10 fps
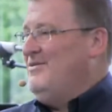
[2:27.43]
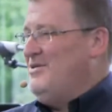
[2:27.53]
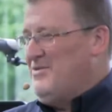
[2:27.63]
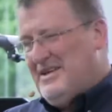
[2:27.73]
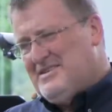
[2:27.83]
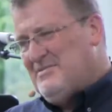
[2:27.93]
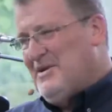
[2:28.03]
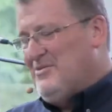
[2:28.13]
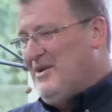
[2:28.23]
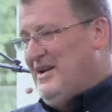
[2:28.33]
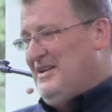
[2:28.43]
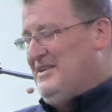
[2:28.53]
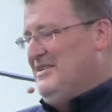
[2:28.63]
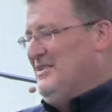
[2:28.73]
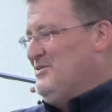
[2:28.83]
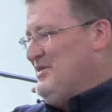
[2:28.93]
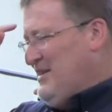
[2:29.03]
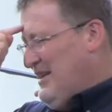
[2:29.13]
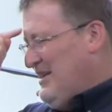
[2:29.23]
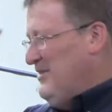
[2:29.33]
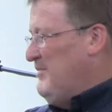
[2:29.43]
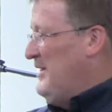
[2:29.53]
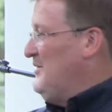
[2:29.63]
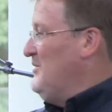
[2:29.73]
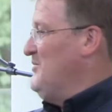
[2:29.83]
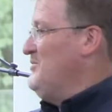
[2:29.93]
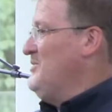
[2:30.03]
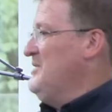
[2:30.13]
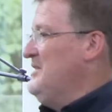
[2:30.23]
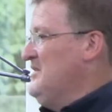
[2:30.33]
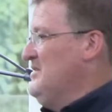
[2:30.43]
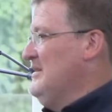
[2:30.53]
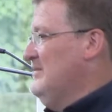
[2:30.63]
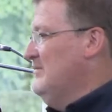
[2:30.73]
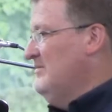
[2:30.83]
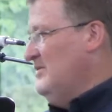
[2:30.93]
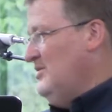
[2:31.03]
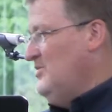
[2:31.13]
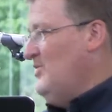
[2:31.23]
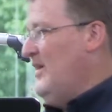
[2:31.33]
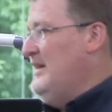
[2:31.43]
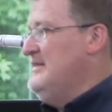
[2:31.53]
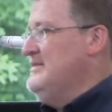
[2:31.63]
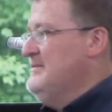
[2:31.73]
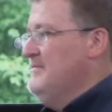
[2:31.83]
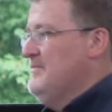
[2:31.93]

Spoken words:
For the rest of my run, I was thinking about those words. Two thoughts.